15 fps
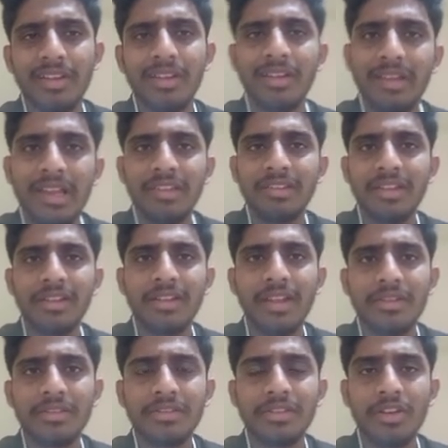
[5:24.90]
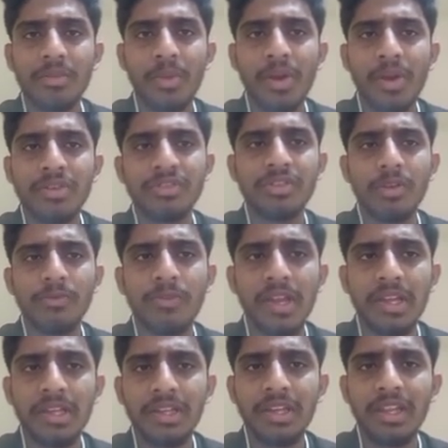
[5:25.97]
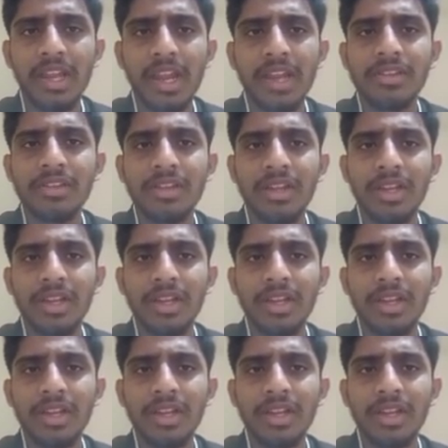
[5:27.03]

lesser than 0.05, indicates